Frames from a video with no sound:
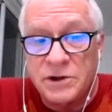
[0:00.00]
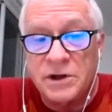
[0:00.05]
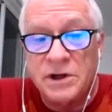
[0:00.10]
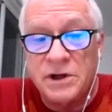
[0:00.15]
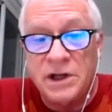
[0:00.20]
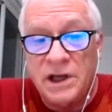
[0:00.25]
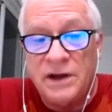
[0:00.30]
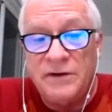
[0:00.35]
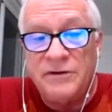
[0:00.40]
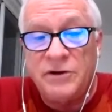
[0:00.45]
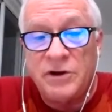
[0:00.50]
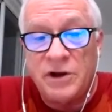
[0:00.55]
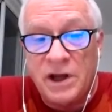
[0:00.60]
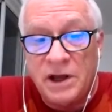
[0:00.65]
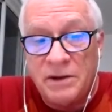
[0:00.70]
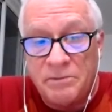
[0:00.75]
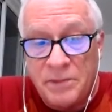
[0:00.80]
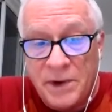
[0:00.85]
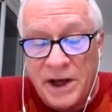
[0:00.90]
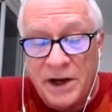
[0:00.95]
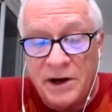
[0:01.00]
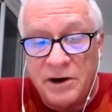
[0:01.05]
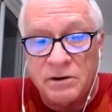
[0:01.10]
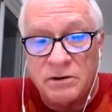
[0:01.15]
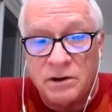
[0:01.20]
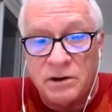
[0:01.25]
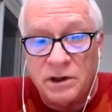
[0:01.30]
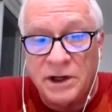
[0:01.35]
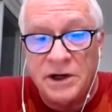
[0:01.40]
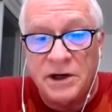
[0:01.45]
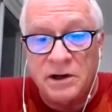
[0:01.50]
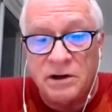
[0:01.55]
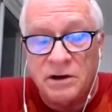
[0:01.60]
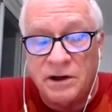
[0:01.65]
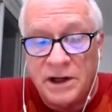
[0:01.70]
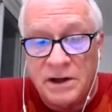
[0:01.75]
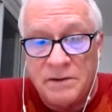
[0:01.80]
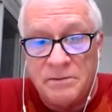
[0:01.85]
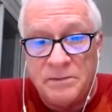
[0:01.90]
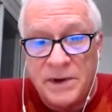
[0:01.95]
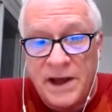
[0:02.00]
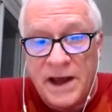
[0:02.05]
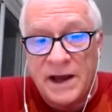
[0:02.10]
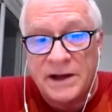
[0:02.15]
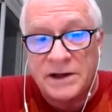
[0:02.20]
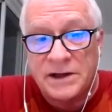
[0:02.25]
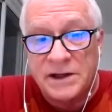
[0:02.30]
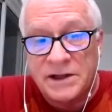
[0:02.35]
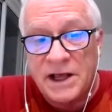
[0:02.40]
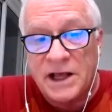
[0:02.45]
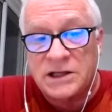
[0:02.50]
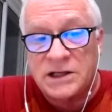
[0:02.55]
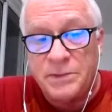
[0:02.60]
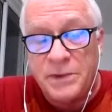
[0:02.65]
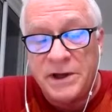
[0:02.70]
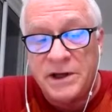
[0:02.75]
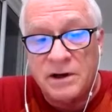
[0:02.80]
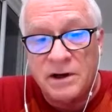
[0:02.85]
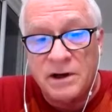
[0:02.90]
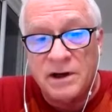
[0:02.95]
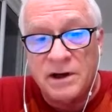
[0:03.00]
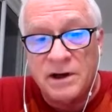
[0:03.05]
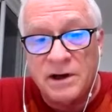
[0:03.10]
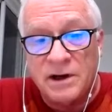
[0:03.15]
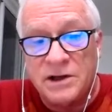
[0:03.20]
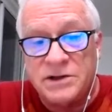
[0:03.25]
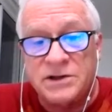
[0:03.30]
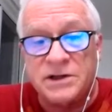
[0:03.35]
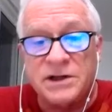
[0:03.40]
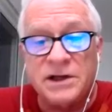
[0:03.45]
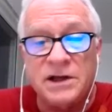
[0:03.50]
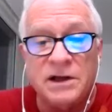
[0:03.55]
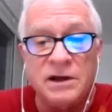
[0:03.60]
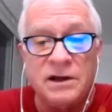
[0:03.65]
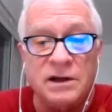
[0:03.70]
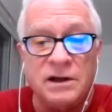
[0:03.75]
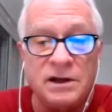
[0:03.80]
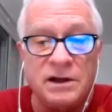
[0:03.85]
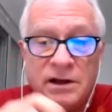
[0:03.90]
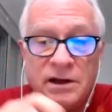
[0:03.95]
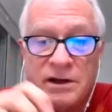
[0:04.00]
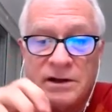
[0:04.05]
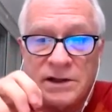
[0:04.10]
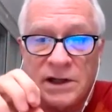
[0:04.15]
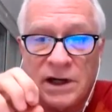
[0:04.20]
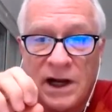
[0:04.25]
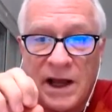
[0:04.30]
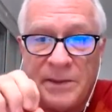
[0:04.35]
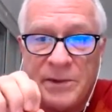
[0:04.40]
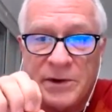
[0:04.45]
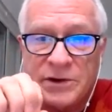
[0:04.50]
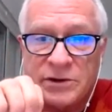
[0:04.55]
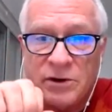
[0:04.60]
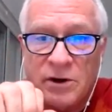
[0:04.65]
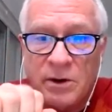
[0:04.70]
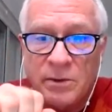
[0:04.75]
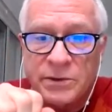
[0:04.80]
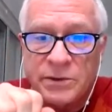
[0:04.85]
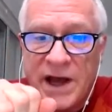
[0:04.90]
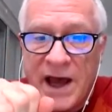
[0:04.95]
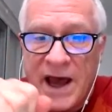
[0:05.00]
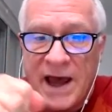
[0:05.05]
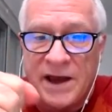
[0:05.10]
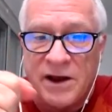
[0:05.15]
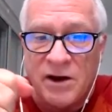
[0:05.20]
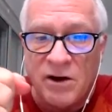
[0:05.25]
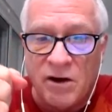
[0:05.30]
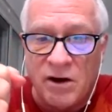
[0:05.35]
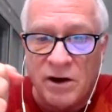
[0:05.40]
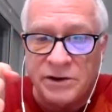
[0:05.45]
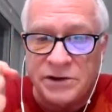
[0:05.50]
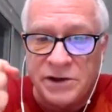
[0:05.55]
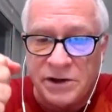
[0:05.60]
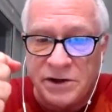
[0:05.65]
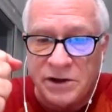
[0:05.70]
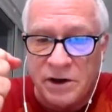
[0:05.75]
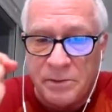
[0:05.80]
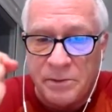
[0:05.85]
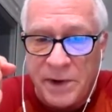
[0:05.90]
are going to give you a better clinical impact. And that's because the liposomes hang on to their